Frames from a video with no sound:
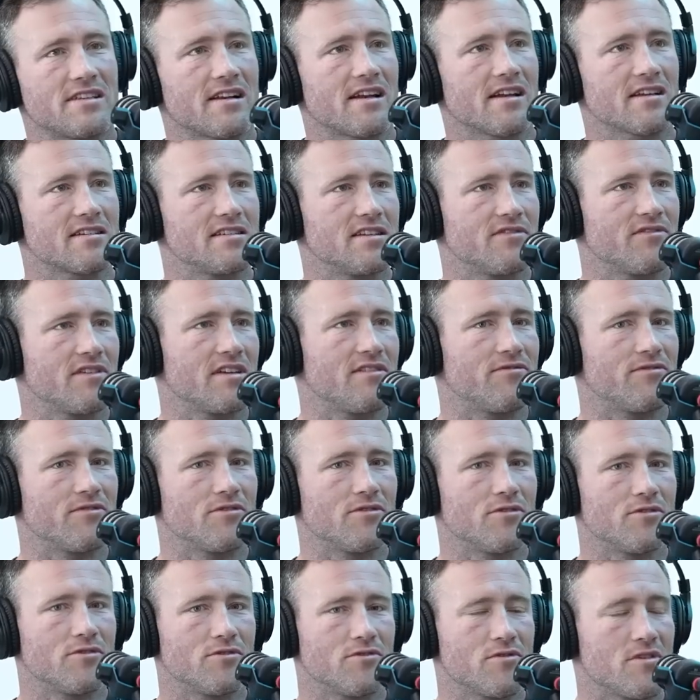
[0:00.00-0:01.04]
activity
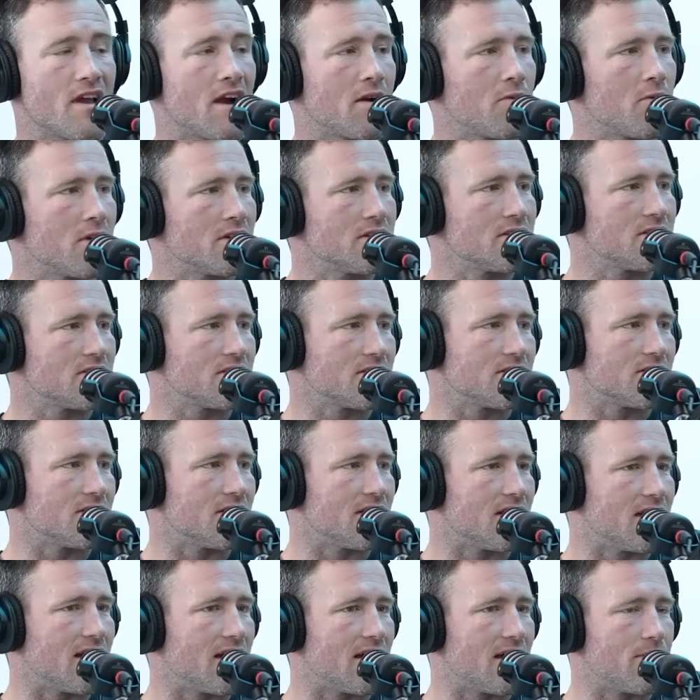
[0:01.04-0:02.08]
for young ones,
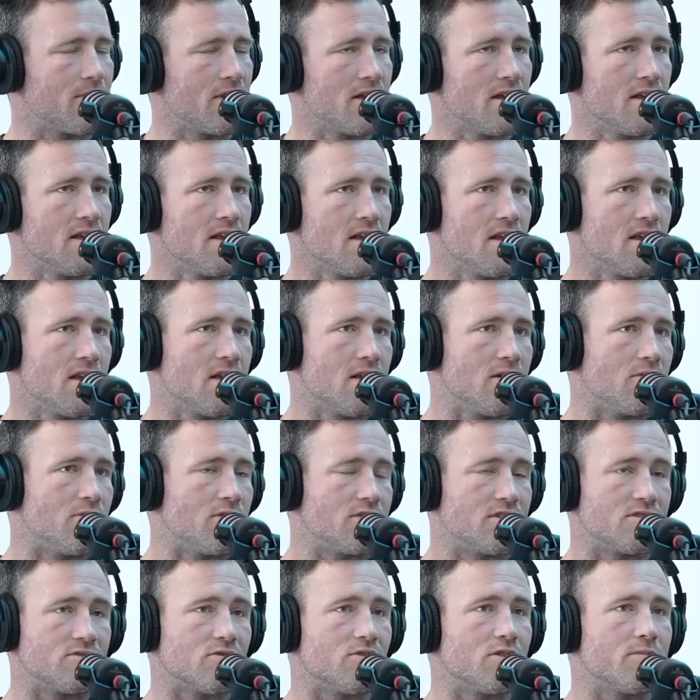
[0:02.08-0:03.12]
which is
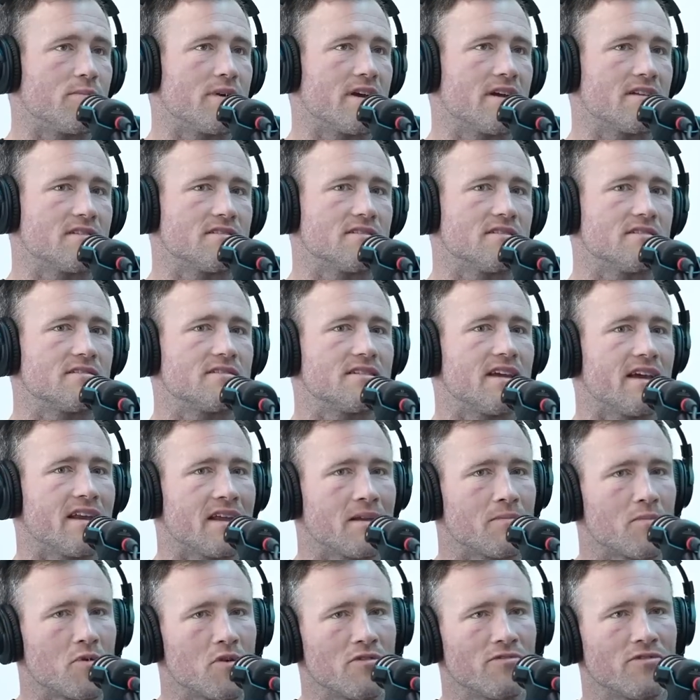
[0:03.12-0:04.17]
all about just getting
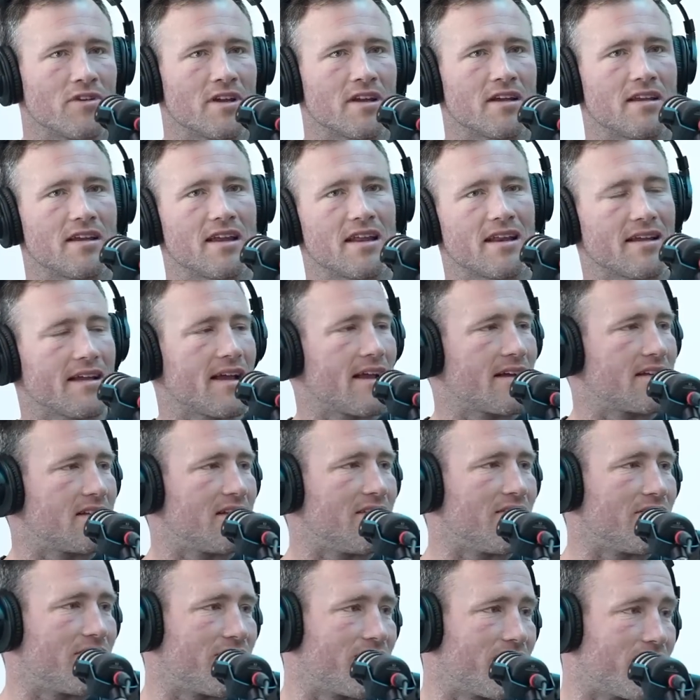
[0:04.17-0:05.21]
moving, getting active
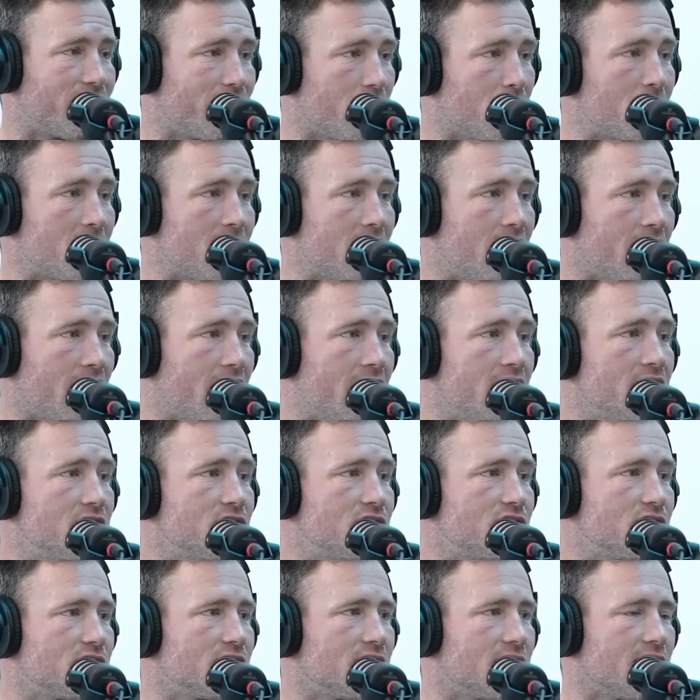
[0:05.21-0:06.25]
from a young
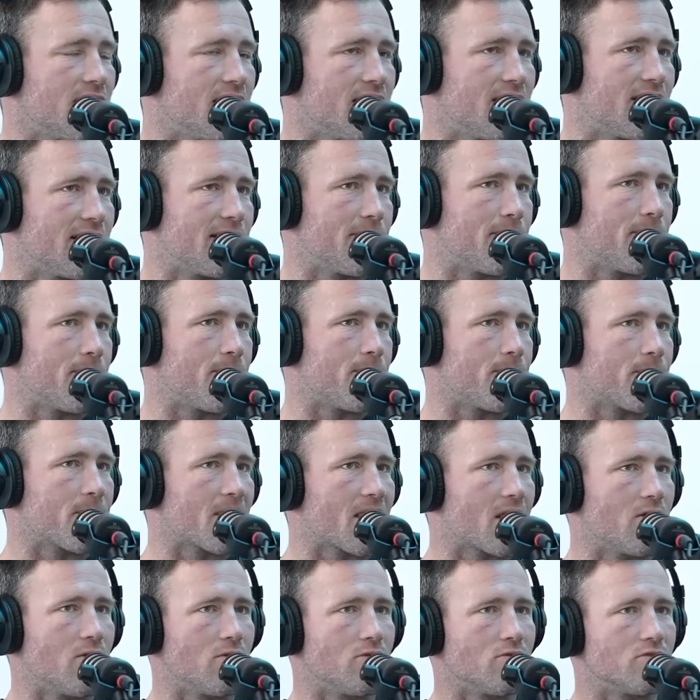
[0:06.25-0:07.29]
age.
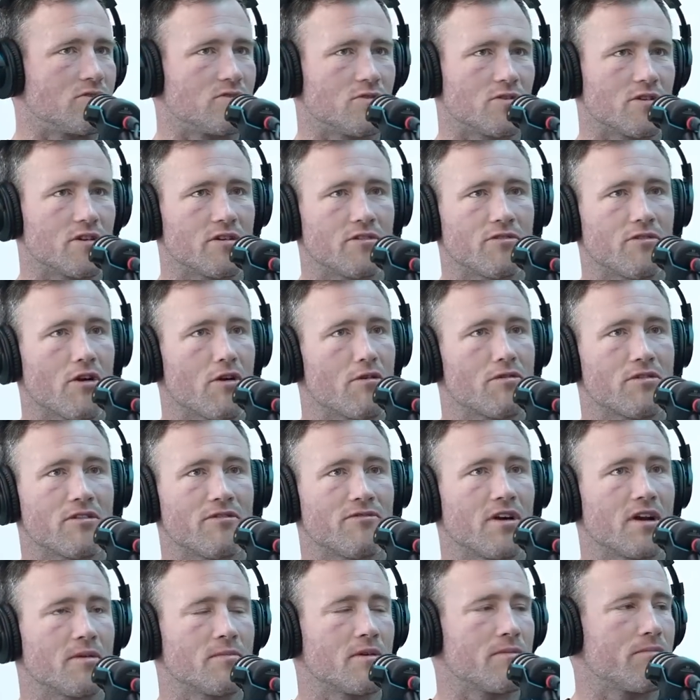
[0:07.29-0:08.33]
All sort of growth
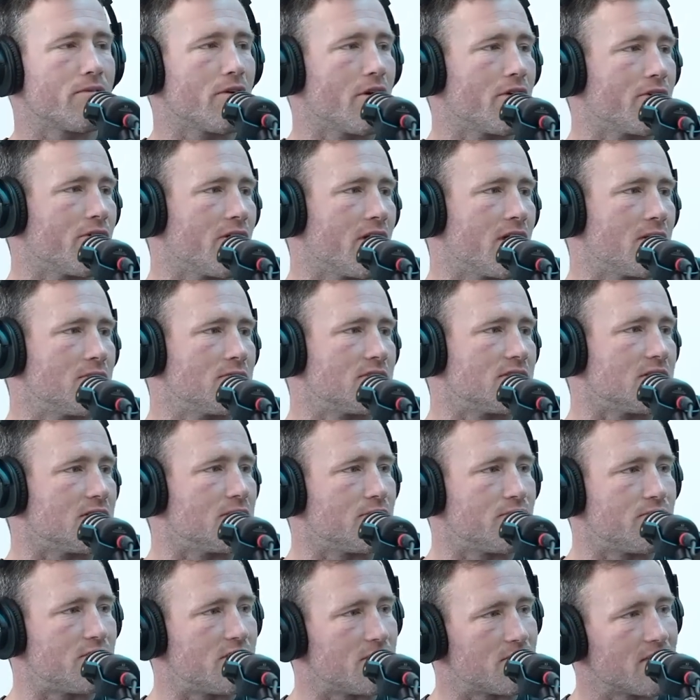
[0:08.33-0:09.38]
development programs and
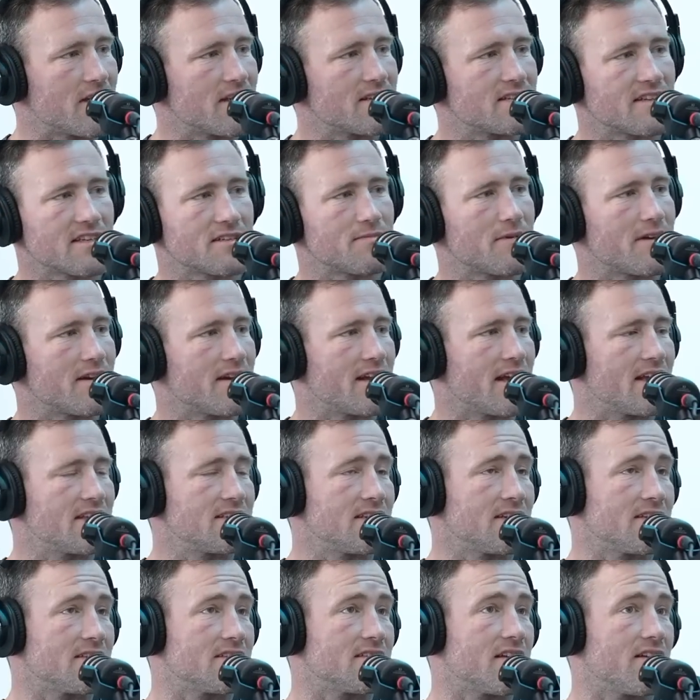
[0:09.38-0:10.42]
gymnastics, bit of dancing
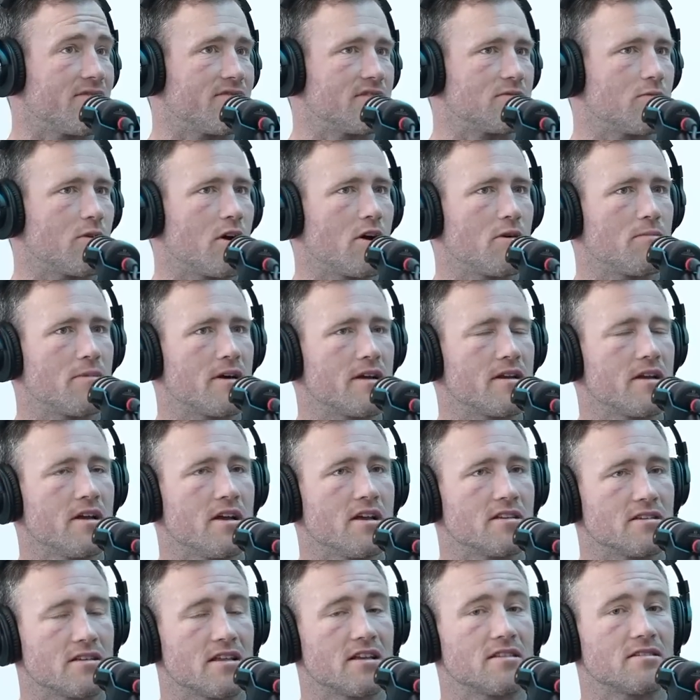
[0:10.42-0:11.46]
and stuff as well. But so
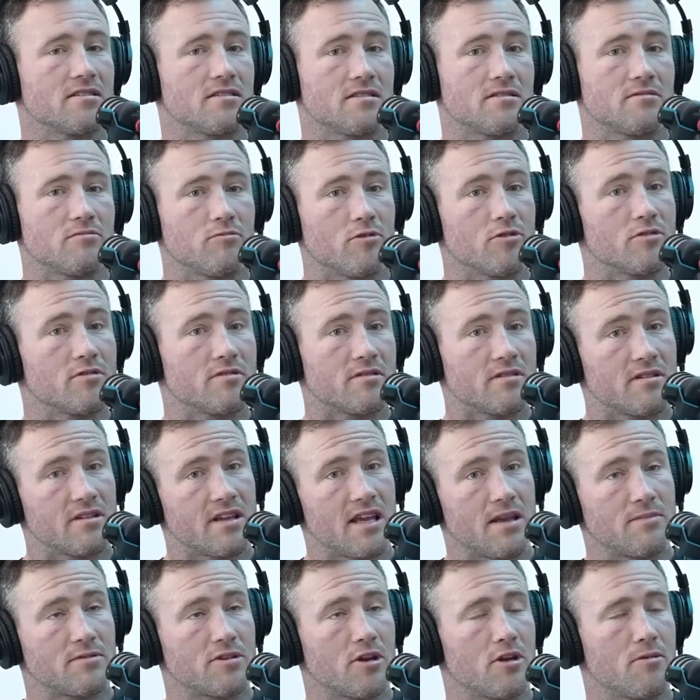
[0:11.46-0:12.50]
that's what keeps
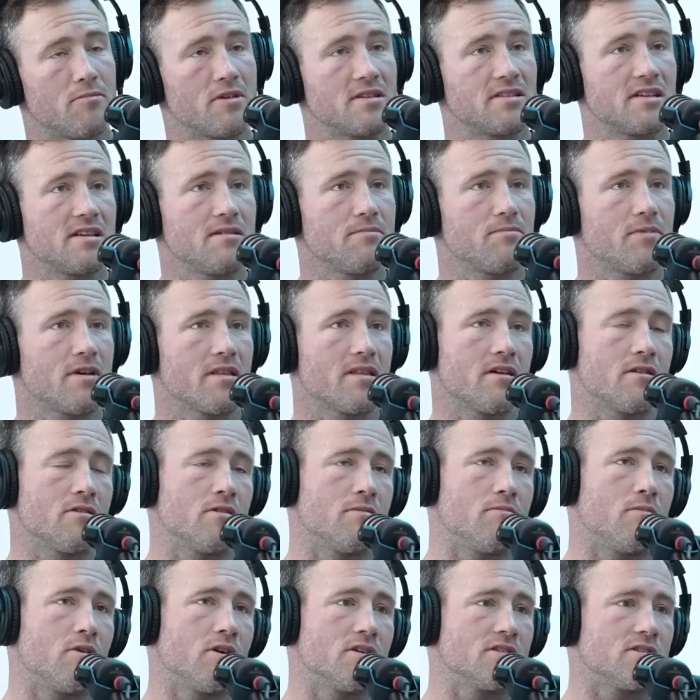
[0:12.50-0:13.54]
her busy. But then on
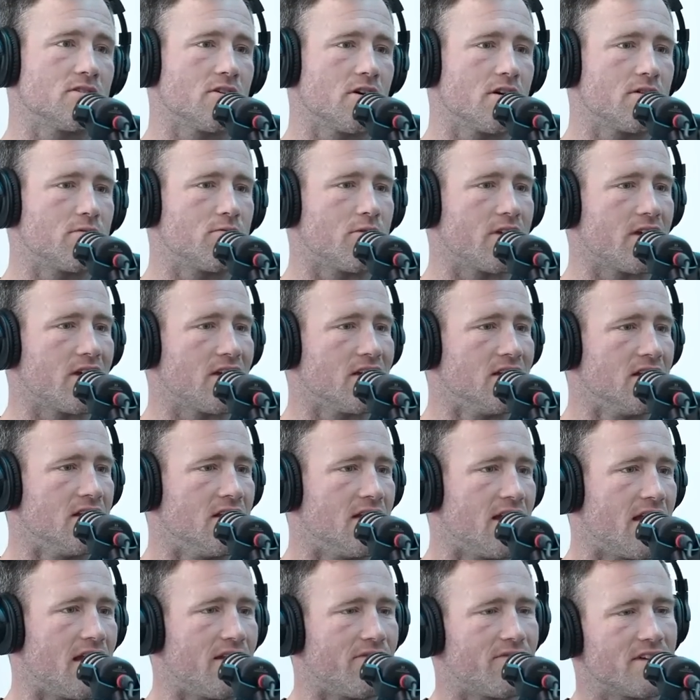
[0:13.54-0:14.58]
my side, we
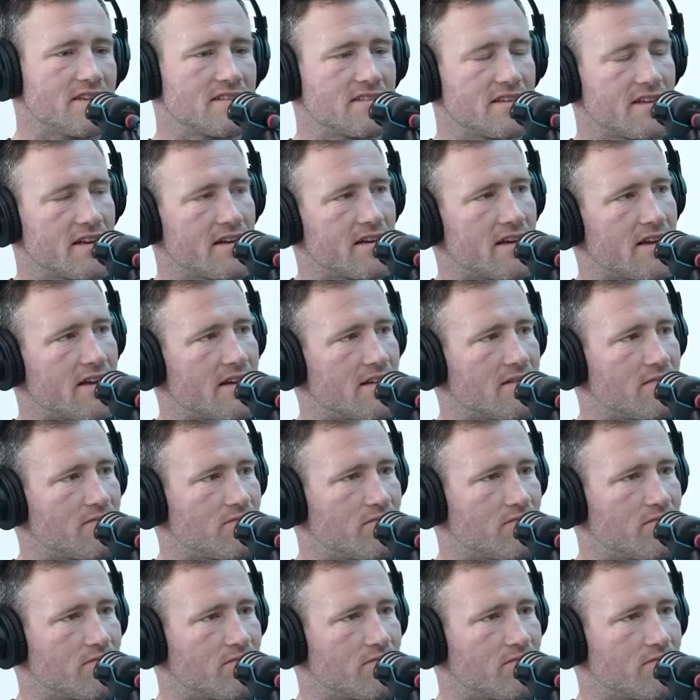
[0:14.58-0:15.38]
invested in a